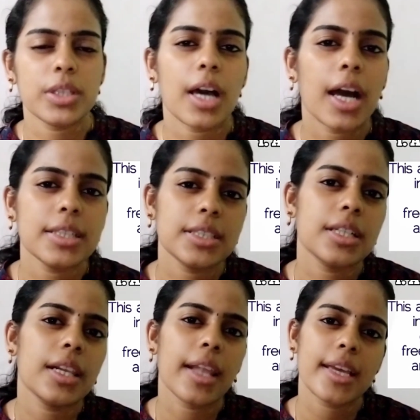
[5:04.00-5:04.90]
with
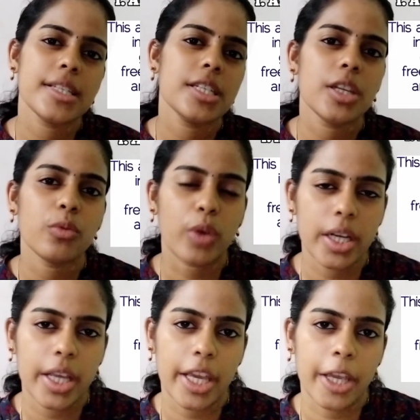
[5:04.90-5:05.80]
Article
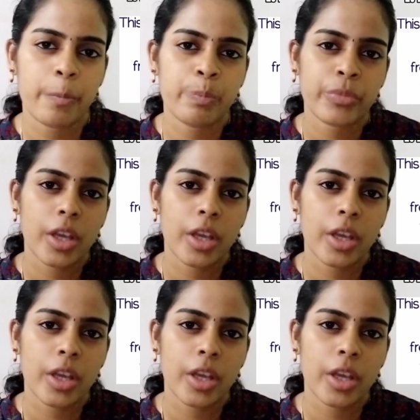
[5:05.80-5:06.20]
19(1)(a)